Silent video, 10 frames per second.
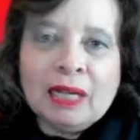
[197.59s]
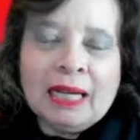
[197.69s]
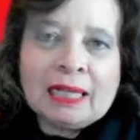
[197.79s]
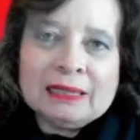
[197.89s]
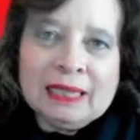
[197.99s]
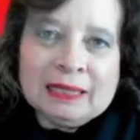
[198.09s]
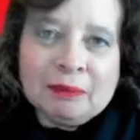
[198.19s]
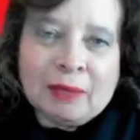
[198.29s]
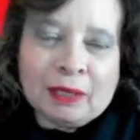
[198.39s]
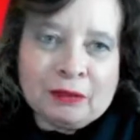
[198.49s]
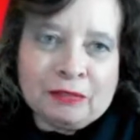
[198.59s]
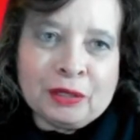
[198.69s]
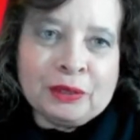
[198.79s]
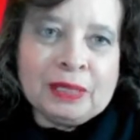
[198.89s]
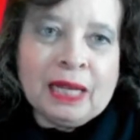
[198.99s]
condenser
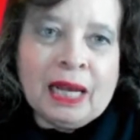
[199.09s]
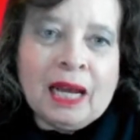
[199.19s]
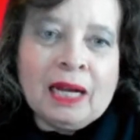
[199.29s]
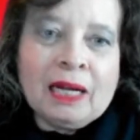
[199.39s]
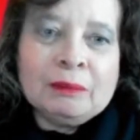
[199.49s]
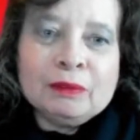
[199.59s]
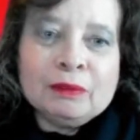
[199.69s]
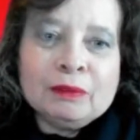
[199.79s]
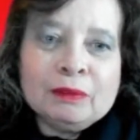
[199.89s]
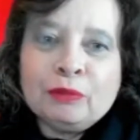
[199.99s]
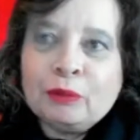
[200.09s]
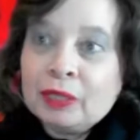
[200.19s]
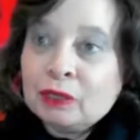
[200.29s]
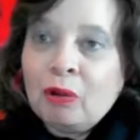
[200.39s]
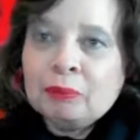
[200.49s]
microphone, for
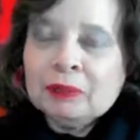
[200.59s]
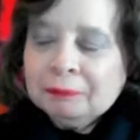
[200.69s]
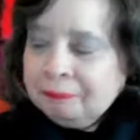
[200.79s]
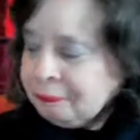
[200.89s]
example.